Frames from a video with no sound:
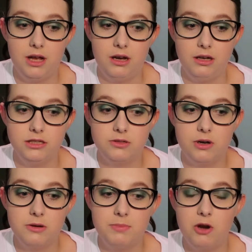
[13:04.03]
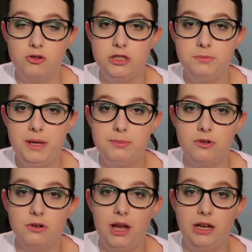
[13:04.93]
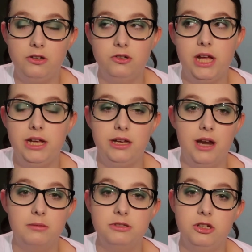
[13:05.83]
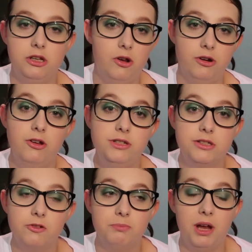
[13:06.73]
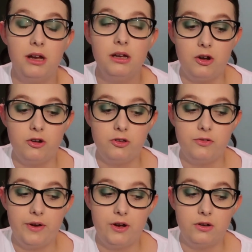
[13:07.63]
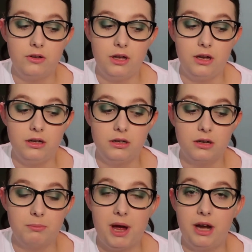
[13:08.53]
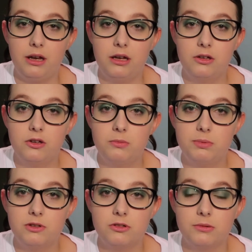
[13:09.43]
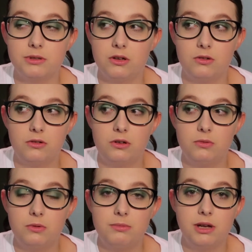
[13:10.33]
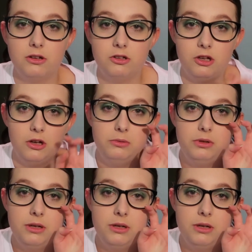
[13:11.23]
like surrounded by all these people like taking absolutely no notice of me. I just felt like panicked because I was like, oh god, what am I gonna do?